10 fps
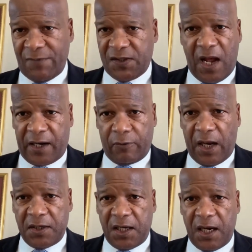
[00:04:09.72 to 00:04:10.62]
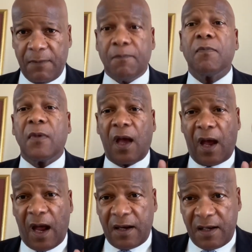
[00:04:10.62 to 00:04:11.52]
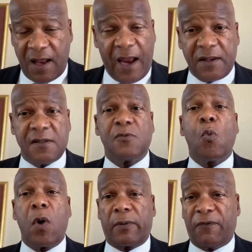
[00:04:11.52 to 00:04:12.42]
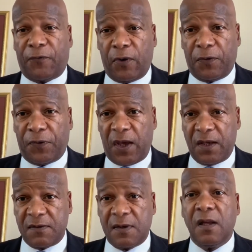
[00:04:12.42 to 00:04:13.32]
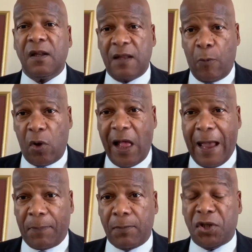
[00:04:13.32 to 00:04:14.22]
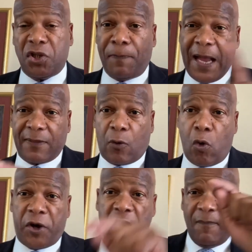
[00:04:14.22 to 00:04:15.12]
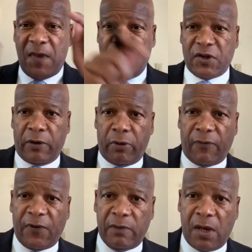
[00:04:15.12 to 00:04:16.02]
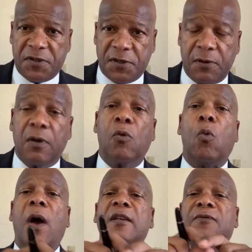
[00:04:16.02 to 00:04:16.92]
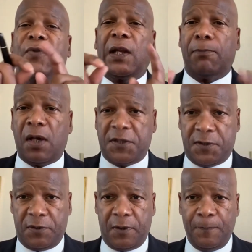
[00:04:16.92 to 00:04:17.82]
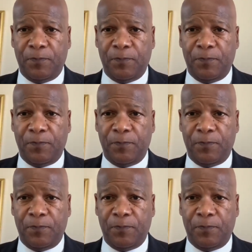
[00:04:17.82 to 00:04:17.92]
is not a good idea. And that is one of the first things that will happen. But to pack the court, they have to get rid of filibuster. What is filibuster?